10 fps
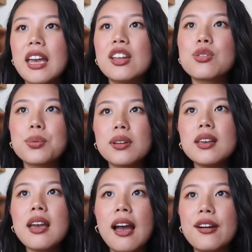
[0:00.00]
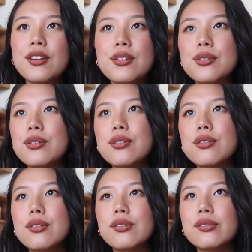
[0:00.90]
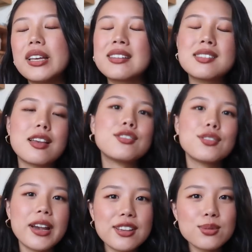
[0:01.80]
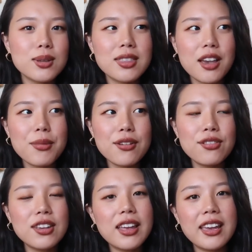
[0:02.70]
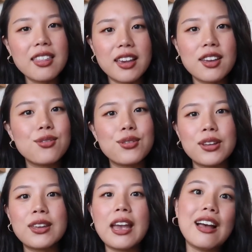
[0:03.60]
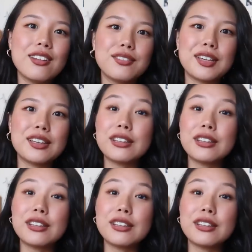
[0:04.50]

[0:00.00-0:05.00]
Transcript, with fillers: it's really how you accessorize with them I feel like that can really elevate